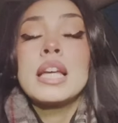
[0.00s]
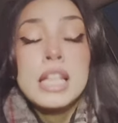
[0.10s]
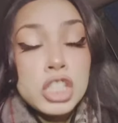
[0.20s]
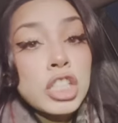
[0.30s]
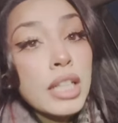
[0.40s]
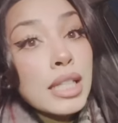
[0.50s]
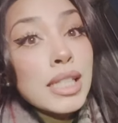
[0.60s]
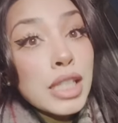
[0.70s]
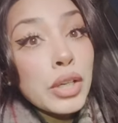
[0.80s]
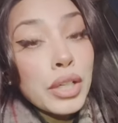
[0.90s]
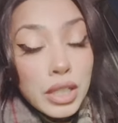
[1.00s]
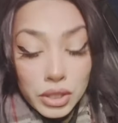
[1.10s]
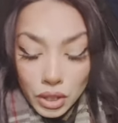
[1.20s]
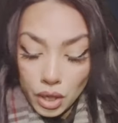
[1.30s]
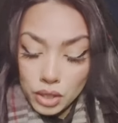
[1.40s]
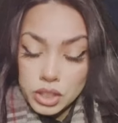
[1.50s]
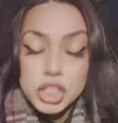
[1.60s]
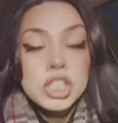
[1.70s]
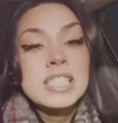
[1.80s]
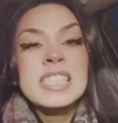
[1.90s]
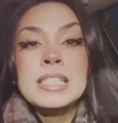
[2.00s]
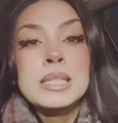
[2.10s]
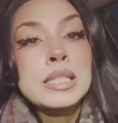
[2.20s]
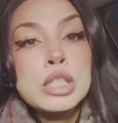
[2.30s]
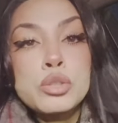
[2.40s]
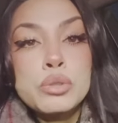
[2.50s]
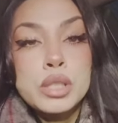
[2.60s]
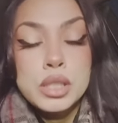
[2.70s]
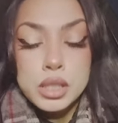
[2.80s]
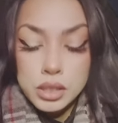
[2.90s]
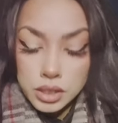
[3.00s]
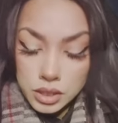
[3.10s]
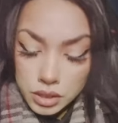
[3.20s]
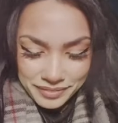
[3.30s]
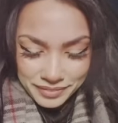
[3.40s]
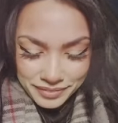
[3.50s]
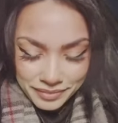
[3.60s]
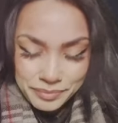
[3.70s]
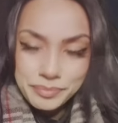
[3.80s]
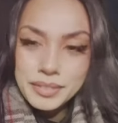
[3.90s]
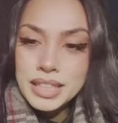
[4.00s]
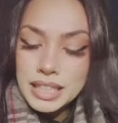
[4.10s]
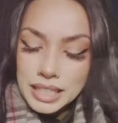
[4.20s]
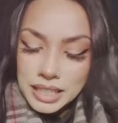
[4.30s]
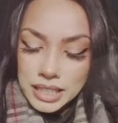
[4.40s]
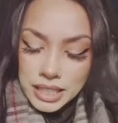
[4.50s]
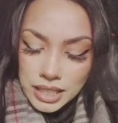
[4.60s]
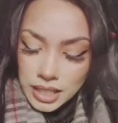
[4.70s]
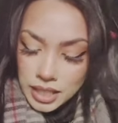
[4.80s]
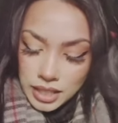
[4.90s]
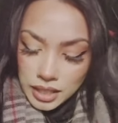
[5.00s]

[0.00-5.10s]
It shit gets serious, y'all. This shit gets serious. There is a man on this app.